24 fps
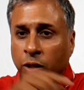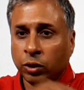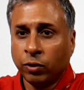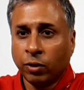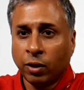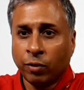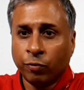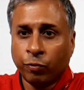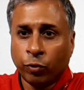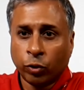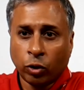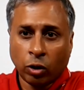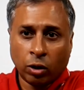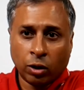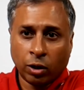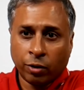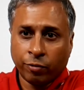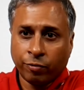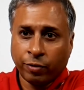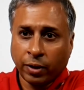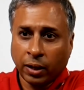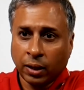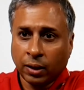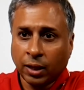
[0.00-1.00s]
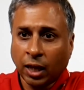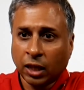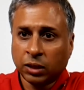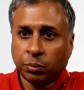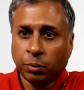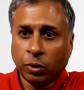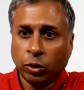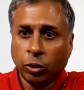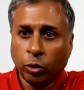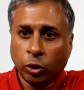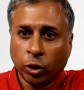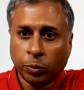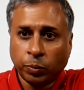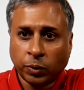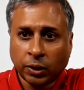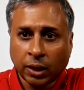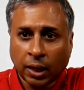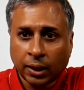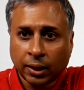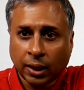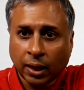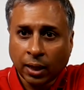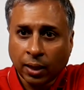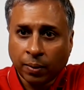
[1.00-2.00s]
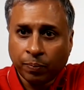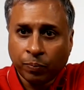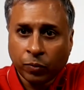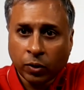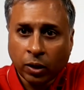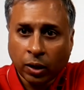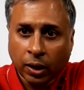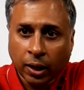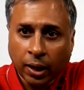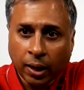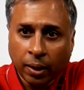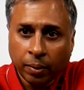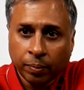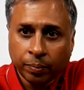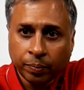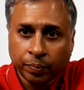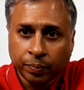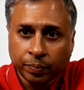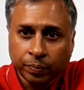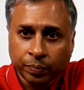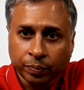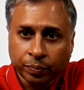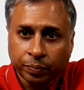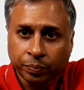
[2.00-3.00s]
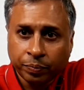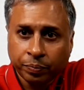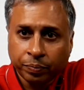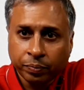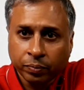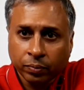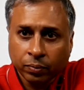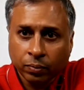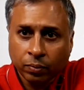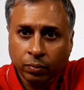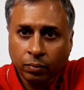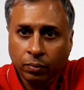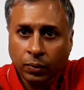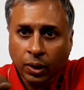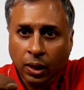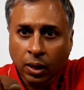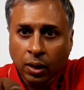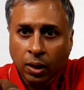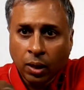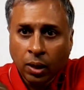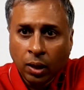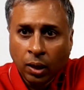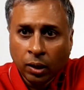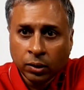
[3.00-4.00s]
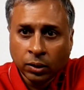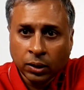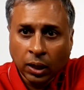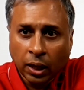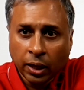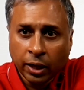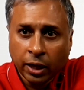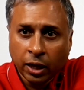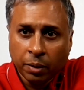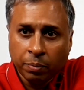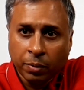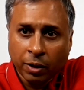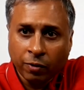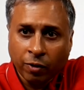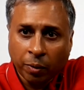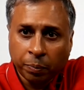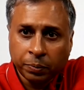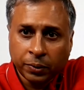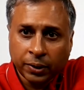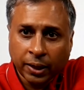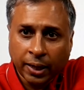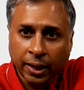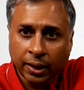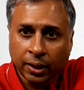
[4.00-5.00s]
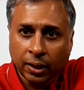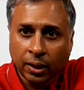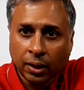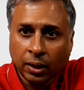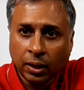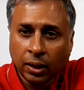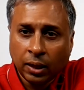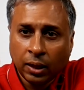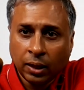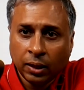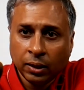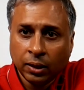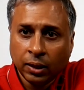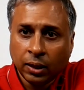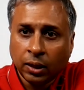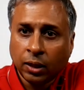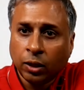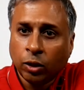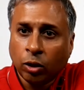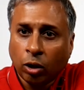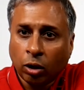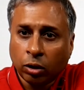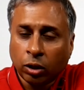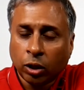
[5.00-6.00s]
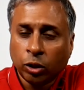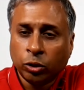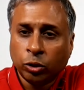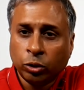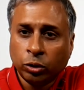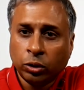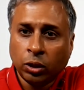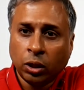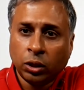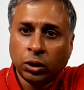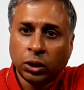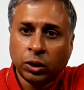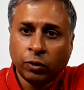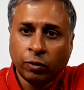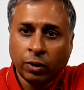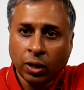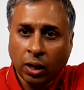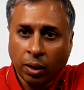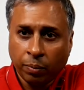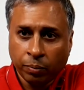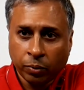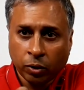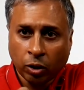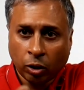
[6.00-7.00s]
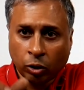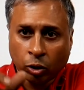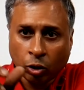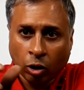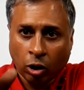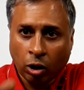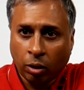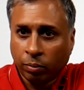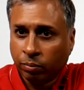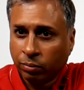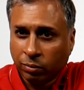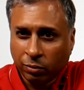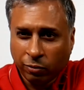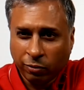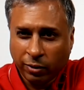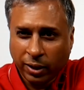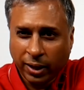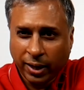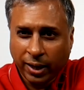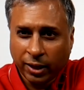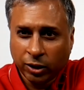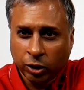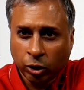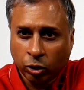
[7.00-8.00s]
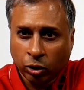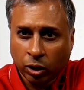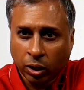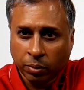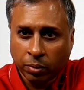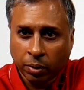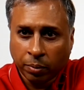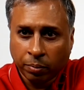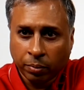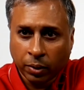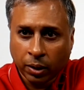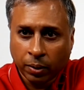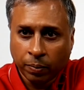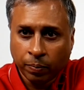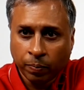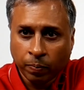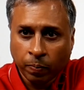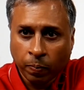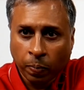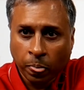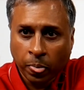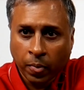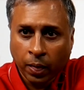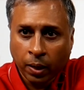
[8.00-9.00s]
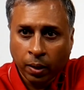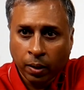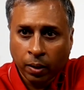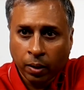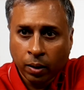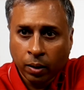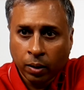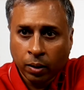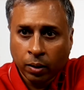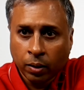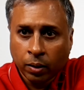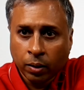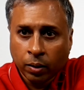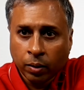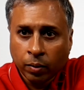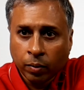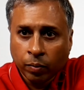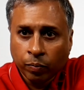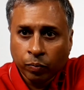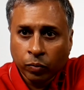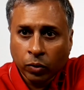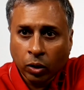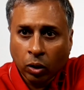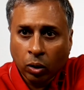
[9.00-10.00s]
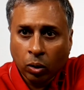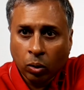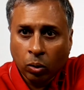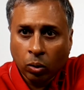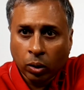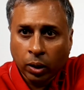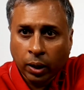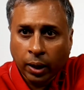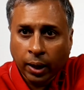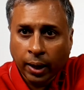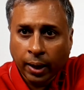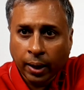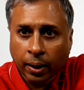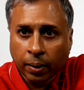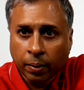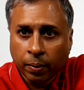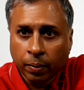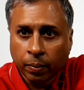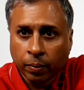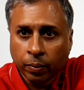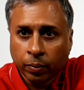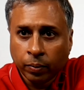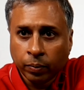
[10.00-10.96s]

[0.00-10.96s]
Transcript: Shivara Photography. That's my YouTube channel. Okay. Sahir, my website, learn.sudhirshivara.com. Very easy to remember. Okay.